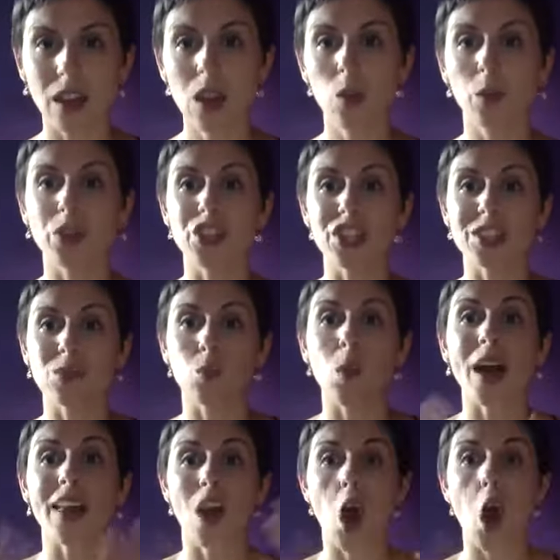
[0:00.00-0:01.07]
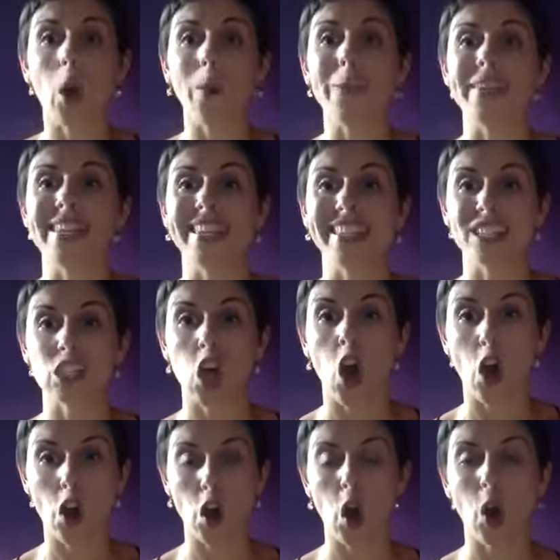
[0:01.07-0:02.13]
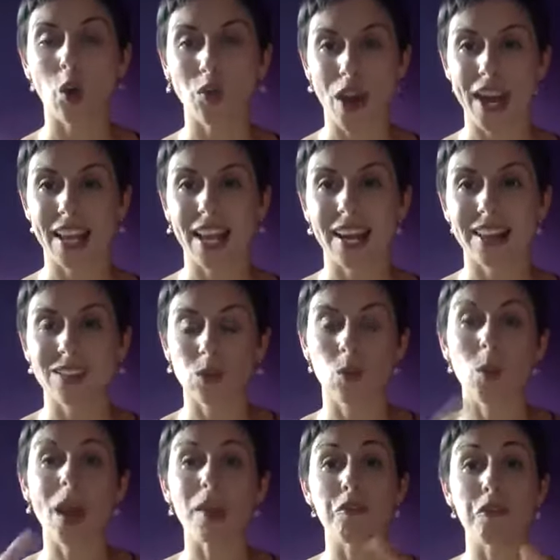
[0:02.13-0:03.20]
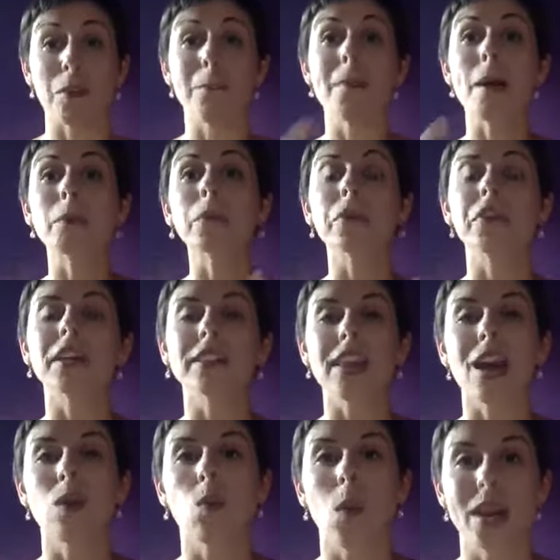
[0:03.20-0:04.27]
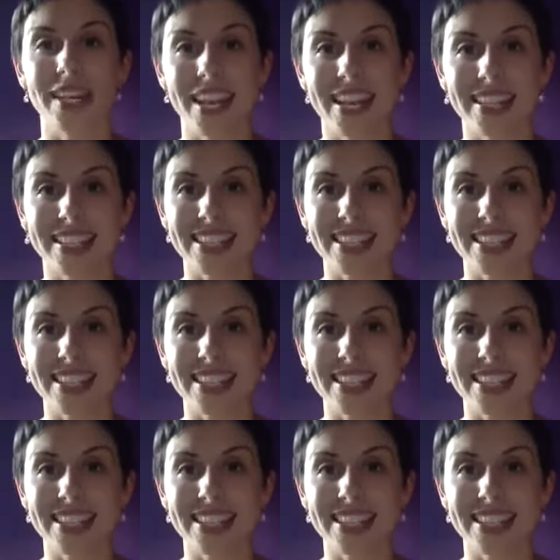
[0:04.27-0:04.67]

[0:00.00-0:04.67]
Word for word: Which is what all beings are already and it's a way of remembering that oneness.